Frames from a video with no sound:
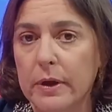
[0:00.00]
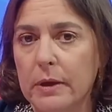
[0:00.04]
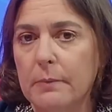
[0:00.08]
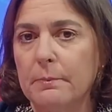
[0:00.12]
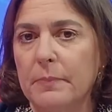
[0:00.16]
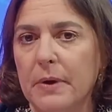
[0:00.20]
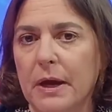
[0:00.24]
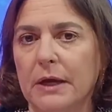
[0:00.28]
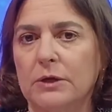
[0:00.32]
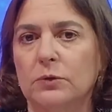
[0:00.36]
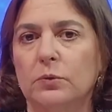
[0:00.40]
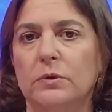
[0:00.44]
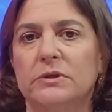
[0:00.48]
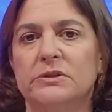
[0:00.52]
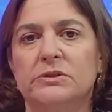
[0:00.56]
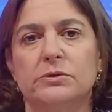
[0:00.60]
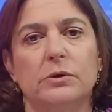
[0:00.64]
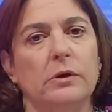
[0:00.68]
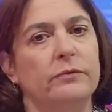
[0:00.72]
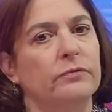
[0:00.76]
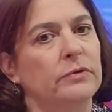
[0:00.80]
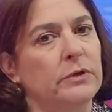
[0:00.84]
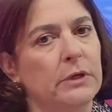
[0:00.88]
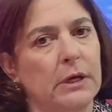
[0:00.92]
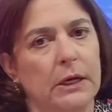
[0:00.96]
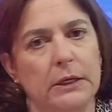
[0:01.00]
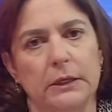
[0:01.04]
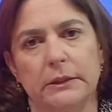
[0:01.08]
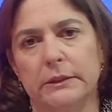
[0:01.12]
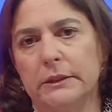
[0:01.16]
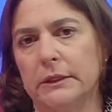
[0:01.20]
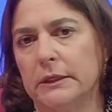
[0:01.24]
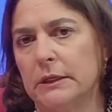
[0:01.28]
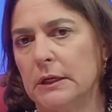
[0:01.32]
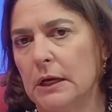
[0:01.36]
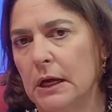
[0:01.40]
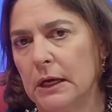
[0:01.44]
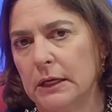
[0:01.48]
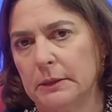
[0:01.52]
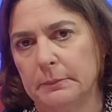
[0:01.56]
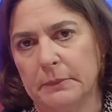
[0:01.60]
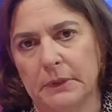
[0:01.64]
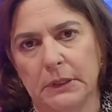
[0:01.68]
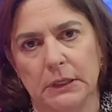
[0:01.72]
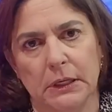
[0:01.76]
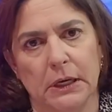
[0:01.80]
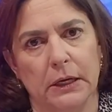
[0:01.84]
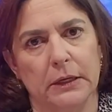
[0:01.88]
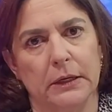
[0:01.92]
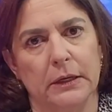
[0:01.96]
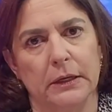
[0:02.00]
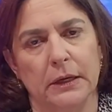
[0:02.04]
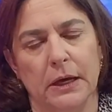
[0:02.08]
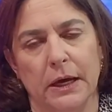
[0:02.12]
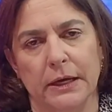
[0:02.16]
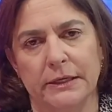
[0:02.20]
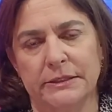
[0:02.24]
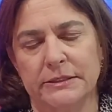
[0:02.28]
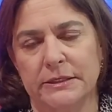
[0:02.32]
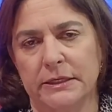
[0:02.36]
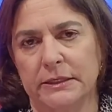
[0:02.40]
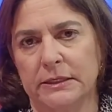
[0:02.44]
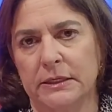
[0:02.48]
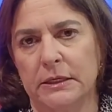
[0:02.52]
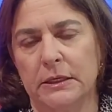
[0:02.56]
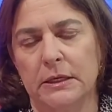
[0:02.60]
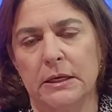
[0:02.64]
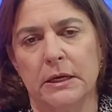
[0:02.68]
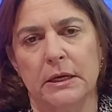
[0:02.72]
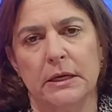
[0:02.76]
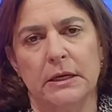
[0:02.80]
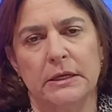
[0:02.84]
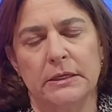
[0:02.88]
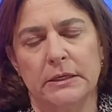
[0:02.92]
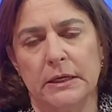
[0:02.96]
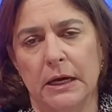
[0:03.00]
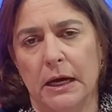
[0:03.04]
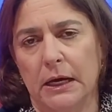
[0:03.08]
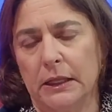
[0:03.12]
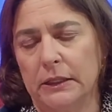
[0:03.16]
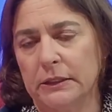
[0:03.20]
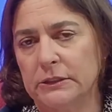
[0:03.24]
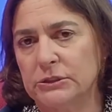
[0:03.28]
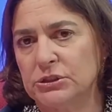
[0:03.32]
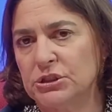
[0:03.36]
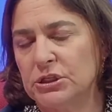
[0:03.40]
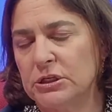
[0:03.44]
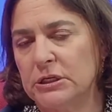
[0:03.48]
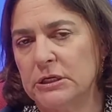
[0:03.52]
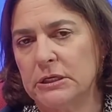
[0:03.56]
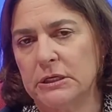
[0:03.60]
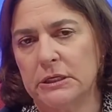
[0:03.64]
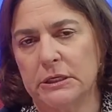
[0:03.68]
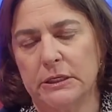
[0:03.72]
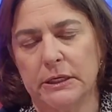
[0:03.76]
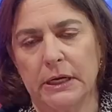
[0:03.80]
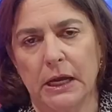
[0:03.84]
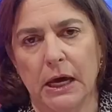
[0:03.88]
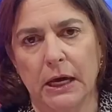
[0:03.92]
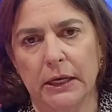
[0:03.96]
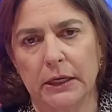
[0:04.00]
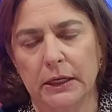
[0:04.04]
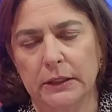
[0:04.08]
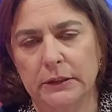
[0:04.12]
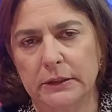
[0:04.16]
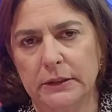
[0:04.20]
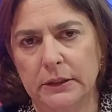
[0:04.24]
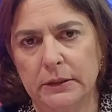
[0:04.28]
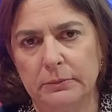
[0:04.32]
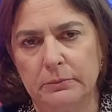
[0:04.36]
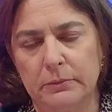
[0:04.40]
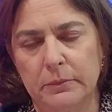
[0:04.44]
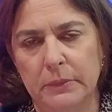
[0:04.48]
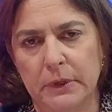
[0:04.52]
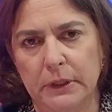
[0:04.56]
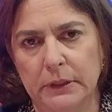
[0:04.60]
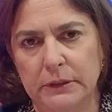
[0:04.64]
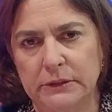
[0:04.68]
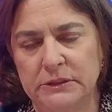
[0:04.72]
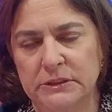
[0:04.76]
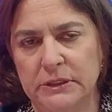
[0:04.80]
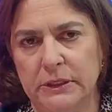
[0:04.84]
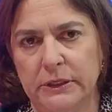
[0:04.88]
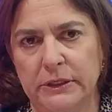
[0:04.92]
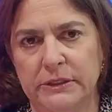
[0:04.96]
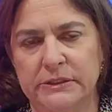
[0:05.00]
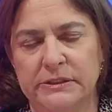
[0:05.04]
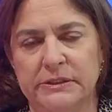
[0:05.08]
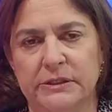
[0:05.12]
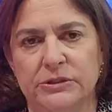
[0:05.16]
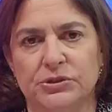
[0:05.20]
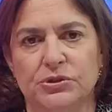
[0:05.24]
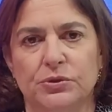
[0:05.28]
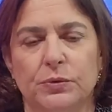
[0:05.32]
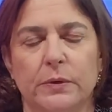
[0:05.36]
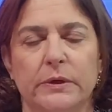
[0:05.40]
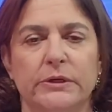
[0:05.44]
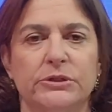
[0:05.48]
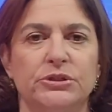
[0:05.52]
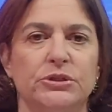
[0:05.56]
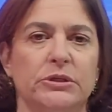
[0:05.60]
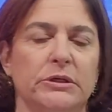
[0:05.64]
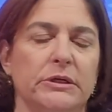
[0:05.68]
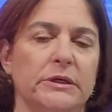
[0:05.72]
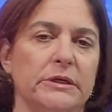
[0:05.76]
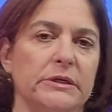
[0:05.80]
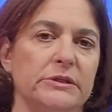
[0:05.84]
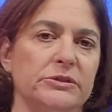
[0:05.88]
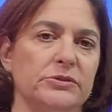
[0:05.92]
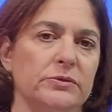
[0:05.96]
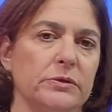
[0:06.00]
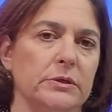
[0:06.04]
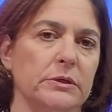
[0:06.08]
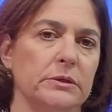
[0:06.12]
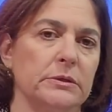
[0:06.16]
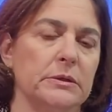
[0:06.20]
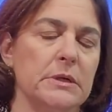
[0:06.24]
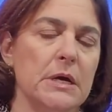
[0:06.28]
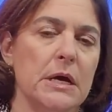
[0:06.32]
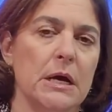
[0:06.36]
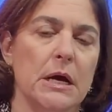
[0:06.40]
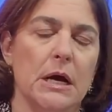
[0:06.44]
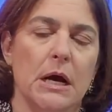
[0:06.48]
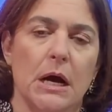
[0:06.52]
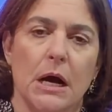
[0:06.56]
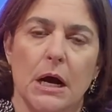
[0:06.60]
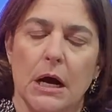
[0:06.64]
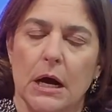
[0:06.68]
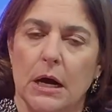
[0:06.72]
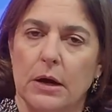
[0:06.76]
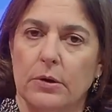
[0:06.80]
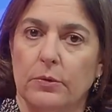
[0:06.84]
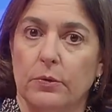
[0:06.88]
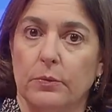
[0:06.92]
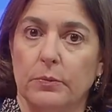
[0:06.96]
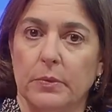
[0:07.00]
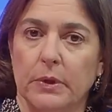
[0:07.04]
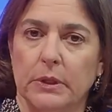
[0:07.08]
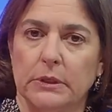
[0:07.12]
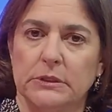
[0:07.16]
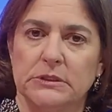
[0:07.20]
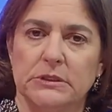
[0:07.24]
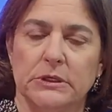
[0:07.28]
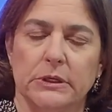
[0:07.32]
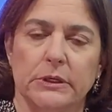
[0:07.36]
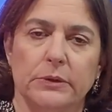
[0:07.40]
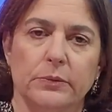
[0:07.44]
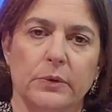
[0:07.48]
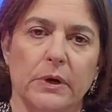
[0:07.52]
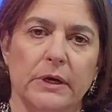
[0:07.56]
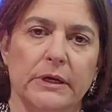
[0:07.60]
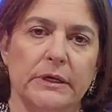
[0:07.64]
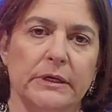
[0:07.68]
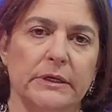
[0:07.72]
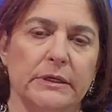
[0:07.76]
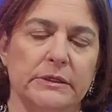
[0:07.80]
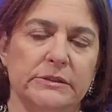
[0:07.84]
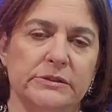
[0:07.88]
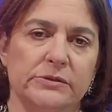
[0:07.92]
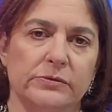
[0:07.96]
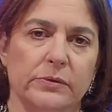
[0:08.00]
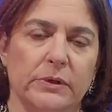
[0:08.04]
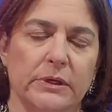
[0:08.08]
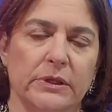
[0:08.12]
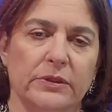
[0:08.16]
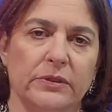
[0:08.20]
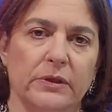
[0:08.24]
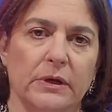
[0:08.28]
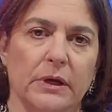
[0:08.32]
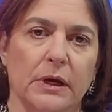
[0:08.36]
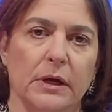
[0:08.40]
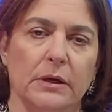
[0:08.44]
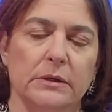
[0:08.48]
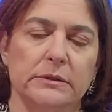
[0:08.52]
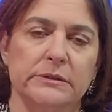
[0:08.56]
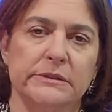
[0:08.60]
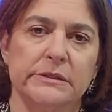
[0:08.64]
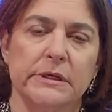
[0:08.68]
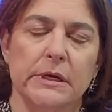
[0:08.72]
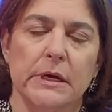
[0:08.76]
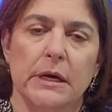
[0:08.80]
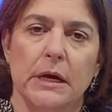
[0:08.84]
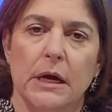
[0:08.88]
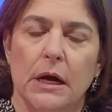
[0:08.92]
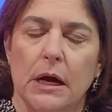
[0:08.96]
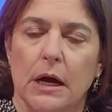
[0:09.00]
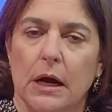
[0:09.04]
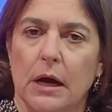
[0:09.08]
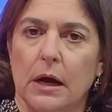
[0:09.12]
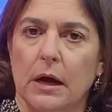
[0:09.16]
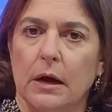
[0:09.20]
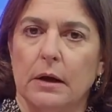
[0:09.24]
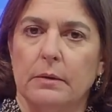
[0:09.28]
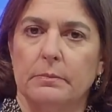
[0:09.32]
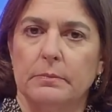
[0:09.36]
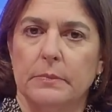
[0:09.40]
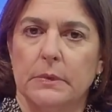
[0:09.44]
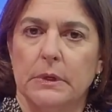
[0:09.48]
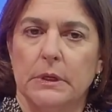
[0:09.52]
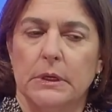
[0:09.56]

impact whatsoever, not on the economy, not on high technology, and not on the military situation in Israel or military readiness or anything else, have